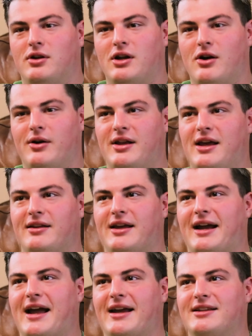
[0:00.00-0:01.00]
You know, and
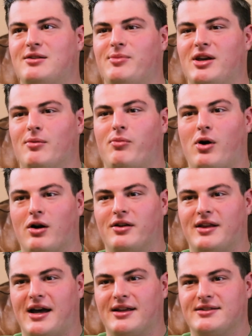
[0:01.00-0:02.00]
like I get to be a part
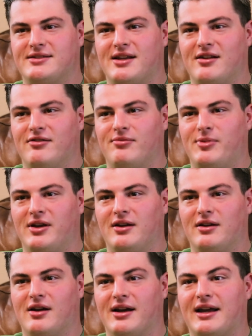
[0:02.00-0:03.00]
of that instead of
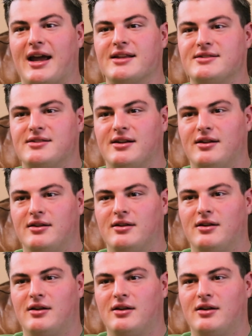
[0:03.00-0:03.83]
being against it.